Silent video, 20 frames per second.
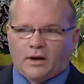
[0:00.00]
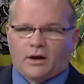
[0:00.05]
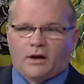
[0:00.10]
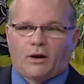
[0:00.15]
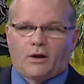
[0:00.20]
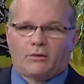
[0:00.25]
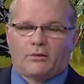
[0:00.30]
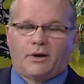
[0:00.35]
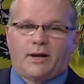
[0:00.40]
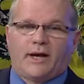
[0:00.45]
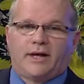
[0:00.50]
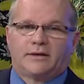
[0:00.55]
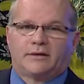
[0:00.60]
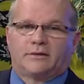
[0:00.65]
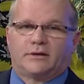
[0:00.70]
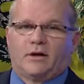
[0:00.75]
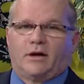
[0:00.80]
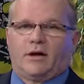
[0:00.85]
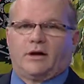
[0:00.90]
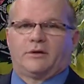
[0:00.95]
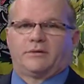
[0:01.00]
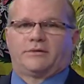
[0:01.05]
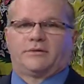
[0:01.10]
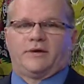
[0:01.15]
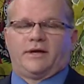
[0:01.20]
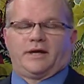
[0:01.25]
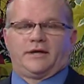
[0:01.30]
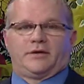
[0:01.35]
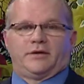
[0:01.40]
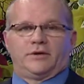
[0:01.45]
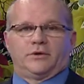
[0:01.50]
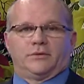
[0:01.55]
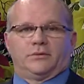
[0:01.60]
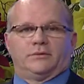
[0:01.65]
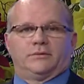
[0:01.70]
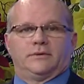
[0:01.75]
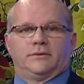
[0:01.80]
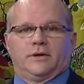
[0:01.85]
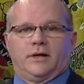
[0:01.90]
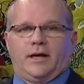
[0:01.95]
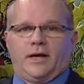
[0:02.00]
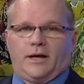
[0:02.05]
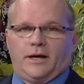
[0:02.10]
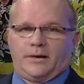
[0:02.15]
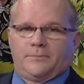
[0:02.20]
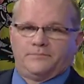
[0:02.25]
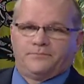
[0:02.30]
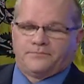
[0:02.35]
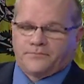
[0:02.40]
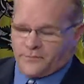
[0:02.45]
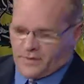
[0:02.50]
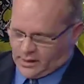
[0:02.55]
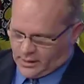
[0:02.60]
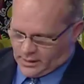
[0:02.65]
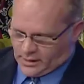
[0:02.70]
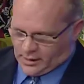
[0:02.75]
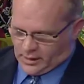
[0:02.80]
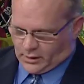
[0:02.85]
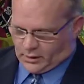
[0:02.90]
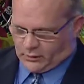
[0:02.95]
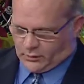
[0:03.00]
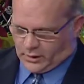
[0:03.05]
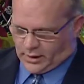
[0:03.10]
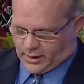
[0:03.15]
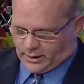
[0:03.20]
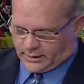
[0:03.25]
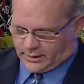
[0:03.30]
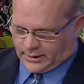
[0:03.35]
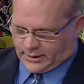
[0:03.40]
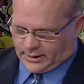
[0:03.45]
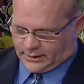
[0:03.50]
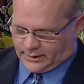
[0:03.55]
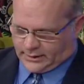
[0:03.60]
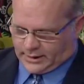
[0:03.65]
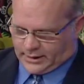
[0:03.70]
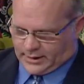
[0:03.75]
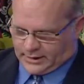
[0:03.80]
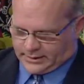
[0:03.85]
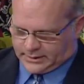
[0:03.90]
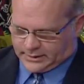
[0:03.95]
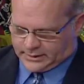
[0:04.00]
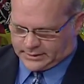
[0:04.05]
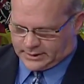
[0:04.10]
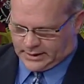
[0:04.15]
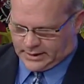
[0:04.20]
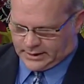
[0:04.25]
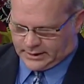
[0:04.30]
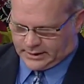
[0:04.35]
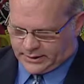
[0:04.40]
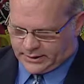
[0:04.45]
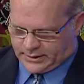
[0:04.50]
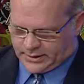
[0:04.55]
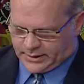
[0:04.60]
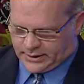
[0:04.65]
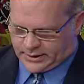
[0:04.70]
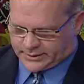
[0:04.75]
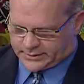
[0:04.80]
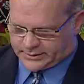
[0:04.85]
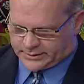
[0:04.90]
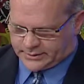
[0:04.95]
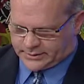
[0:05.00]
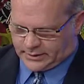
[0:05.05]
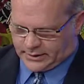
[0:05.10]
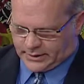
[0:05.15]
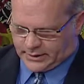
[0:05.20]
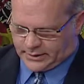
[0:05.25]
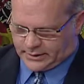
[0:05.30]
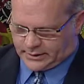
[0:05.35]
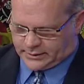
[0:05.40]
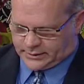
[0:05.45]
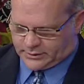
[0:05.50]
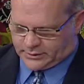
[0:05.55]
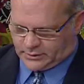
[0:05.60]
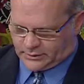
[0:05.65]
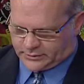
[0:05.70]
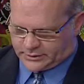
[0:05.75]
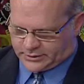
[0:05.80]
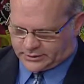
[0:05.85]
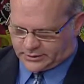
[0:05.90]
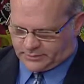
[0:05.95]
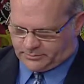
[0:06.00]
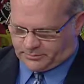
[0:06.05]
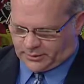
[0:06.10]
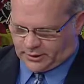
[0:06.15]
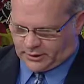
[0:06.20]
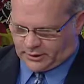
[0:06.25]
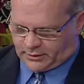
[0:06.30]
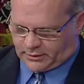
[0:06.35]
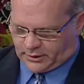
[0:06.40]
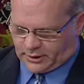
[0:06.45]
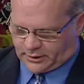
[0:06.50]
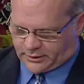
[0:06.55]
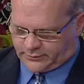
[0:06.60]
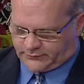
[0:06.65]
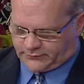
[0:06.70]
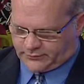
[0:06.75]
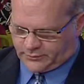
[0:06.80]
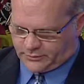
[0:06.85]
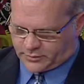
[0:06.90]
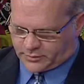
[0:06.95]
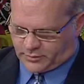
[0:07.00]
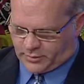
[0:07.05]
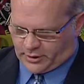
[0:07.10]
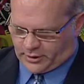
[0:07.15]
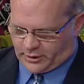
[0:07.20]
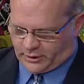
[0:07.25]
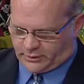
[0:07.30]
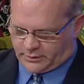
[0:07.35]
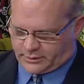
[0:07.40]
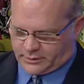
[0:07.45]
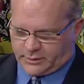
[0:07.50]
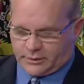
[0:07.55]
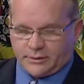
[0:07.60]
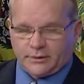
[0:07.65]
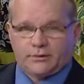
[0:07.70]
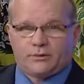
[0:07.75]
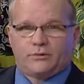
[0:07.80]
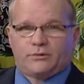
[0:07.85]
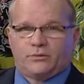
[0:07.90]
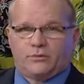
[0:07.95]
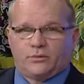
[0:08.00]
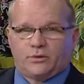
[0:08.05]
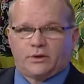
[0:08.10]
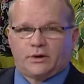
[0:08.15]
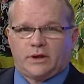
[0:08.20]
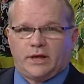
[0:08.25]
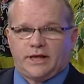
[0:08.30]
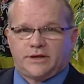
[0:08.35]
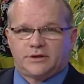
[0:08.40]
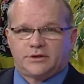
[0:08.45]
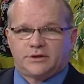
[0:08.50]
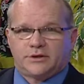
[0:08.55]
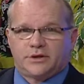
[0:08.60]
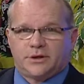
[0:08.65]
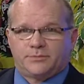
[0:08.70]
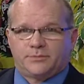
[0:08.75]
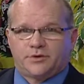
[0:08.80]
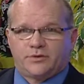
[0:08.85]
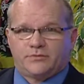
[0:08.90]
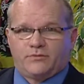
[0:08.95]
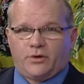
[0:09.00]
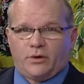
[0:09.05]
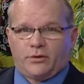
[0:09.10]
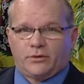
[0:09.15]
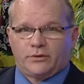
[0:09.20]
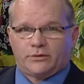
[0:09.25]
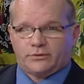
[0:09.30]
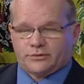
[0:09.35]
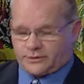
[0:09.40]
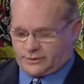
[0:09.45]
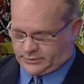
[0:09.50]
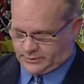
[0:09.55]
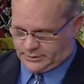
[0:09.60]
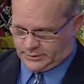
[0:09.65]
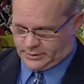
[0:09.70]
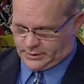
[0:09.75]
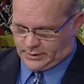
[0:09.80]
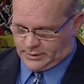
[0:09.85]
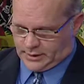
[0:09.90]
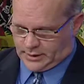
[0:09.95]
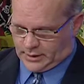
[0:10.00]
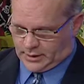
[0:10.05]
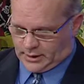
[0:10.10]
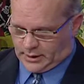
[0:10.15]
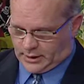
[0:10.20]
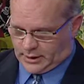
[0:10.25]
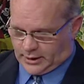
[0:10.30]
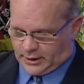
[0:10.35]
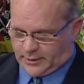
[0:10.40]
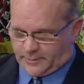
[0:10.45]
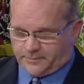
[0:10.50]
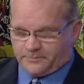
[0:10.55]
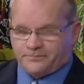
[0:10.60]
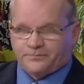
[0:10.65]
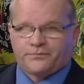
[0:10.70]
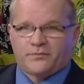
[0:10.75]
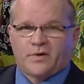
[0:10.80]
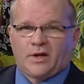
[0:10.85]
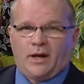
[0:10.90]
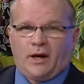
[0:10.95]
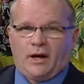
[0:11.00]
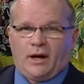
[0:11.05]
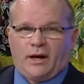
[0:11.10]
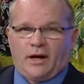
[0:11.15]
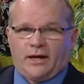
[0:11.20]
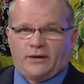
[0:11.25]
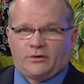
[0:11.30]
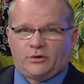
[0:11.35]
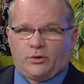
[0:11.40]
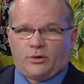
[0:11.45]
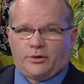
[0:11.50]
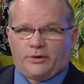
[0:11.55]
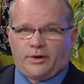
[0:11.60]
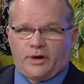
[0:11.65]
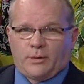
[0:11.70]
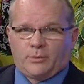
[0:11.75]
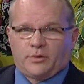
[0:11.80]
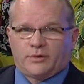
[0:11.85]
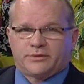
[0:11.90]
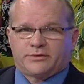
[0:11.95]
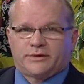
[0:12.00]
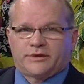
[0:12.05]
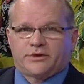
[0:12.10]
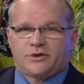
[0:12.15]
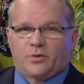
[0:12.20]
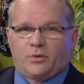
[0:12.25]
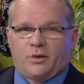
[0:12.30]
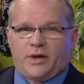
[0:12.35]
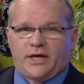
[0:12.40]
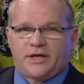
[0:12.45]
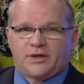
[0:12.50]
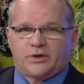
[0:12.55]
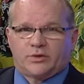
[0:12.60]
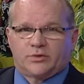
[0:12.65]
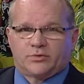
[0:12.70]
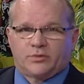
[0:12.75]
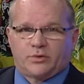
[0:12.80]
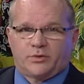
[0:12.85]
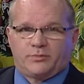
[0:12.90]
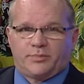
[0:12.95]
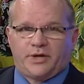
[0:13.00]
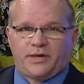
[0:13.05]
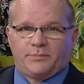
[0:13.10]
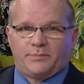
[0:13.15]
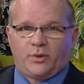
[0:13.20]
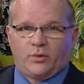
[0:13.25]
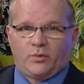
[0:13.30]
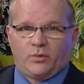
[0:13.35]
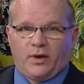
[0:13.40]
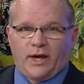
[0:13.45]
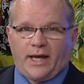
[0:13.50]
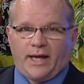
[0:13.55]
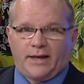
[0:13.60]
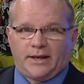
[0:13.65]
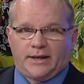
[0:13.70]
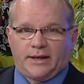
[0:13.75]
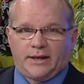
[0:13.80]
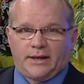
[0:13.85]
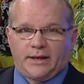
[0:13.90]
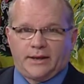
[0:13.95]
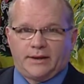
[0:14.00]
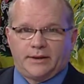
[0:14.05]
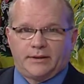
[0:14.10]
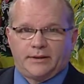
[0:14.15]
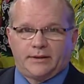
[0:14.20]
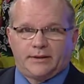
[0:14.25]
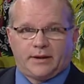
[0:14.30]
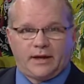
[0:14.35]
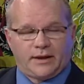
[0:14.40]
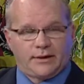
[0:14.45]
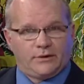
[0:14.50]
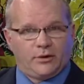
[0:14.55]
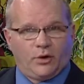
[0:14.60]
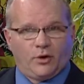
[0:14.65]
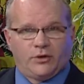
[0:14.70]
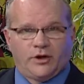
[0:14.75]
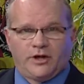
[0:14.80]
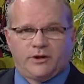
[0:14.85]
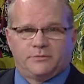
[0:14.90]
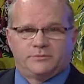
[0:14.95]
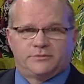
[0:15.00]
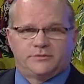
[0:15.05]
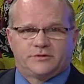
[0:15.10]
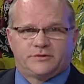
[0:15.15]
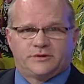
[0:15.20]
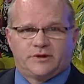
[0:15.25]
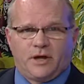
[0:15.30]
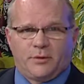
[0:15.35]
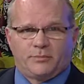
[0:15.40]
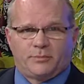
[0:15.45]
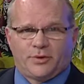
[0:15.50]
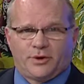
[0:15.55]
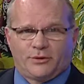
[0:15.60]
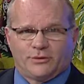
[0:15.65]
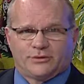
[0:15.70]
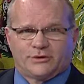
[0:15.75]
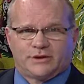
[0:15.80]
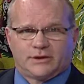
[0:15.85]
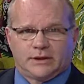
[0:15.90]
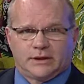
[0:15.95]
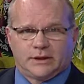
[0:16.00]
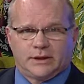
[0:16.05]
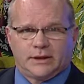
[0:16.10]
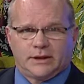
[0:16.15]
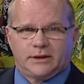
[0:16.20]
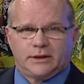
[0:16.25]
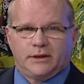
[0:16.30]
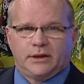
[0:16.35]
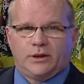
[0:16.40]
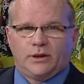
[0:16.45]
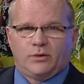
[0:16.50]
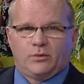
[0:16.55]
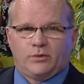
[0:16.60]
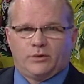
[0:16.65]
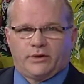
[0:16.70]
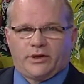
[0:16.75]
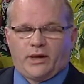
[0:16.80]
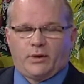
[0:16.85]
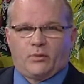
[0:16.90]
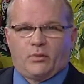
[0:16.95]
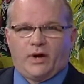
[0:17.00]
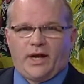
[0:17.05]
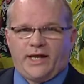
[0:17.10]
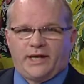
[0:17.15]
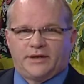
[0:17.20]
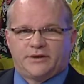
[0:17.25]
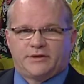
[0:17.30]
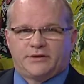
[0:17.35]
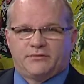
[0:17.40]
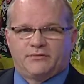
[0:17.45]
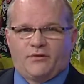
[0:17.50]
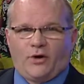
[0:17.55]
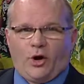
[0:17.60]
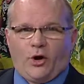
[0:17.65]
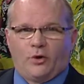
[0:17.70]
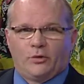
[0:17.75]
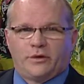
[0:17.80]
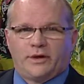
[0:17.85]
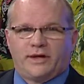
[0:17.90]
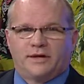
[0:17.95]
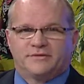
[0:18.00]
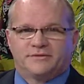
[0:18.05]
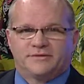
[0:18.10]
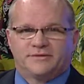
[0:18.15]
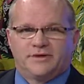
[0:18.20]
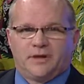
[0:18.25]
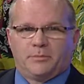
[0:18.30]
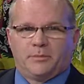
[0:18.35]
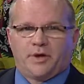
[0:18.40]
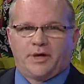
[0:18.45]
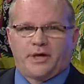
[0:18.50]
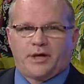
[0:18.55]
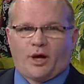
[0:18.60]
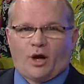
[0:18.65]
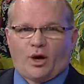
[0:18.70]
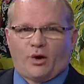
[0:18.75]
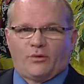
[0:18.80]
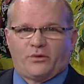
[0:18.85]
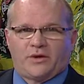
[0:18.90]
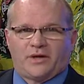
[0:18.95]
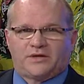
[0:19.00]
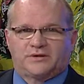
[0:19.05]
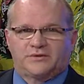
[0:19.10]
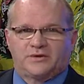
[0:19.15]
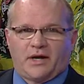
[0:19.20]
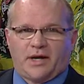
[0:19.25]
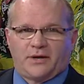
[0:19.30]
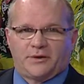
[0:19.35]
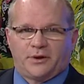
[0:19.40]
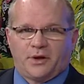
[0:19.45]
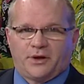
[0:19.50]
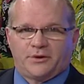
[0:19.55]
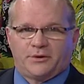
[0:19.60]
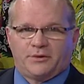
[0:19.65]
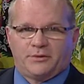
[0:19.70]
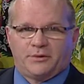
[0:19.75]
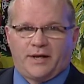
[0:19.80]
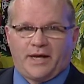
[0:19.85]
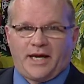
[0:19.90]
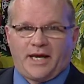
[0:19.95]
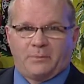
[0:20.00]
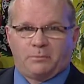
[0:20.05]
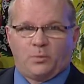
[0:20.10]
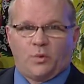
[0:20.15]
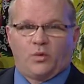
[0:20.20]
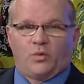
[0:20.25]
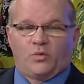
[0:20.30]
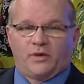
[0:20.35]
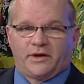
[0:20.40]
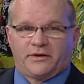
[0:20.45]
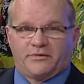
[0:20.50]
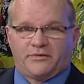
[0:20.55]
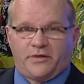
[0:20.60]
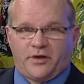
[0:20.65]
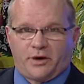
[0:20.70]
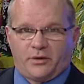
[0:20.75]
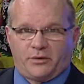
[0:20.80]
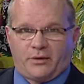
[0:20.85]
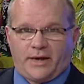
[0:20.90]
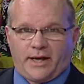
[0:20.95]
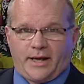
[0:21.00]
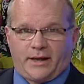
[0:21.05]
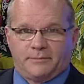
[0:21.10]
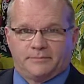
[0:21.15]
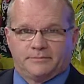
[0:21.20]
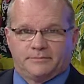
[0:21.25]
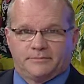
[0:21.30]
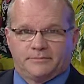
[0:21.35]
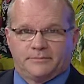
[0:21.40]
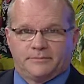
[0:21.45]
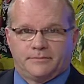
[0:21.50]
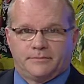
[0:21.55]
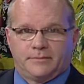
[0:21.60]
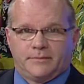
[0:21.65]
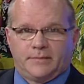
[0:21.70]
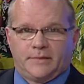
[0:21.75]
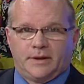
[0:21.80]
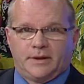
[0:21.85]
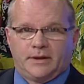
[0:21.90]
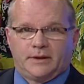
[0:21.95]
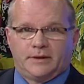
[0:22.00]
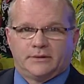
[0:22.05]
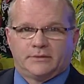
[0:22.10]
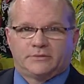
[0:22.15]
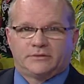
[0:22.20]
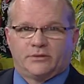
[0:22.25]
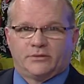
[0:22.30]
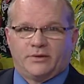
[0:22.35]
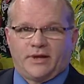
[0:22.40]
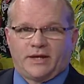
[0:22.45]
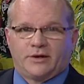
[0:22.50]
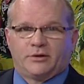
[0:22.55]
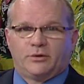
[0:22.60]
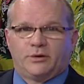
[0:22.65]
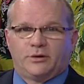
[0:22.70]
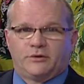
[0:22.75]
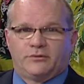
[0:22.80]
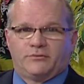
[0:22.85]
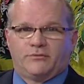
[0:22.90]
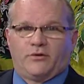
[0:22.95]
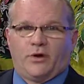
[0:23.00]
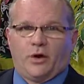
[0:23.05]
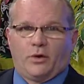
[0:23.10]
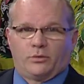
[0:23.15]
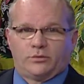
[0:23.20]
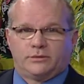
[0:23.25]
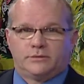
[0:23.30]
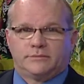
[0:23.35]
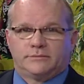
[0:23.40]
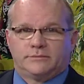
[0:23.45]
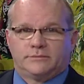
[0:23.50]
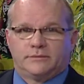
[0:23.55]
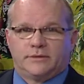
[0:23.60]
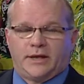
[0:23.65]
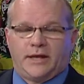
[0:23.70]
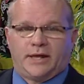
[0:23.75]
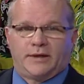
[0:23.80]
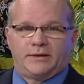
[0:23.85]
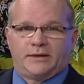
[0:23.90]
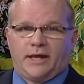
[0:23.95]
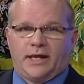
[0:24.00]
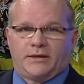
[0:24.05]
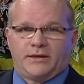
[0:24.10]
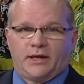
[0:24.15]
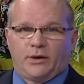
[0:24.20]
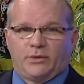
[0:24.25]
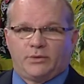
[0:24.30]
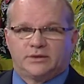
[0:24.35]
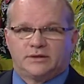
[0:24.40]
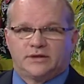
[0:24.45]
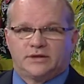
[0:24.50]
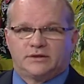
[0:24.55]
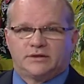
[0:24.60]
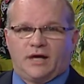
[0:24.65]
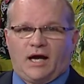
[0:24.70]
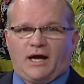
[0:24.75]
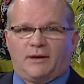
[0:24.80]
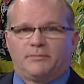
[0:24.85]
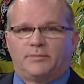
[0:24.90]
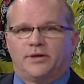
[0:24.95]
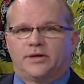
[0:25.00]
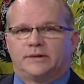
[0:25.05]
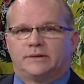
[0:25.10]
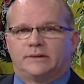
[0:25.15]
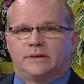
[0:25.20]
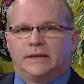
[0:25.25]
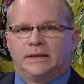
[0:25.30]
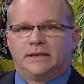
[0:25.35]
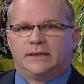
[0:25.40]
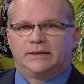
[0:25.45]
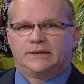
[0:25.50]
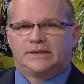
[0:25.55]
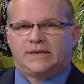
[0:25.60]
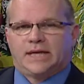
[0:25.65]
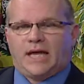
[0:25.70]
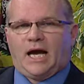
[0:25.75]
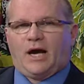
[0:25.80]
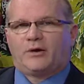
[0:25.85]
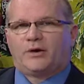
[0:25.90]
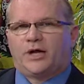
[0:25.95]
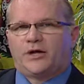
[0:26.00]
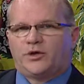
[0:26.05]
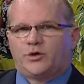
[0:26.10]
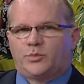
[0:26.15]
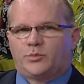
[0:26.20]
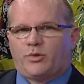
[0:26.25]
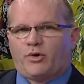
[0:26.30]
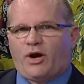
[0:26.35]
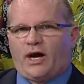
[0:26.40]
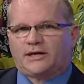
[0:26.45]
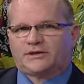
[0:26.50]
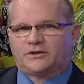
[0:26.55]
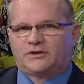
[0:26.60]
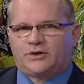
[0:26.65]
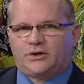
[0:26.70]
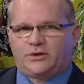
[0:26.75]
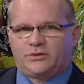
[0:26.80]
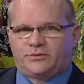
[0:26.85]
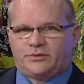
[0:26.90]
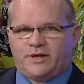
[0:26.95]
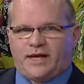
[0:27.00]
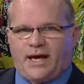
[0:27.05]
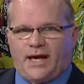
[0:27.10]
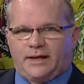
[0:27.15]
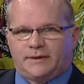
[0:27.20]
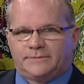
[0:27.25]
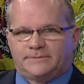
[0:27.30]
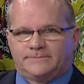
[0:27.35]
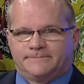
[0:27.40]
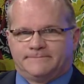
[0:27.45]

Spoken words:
All right, caller, thank you. Well, I can tell this, you know, just a part on the first part in relationship to voters. I know a number of situations where people went in, I know them some personally, where they went in to vote and somebody already signed on their name with their name. So they couldn't vote. And they were ticked off. But see, how can you prosecute that?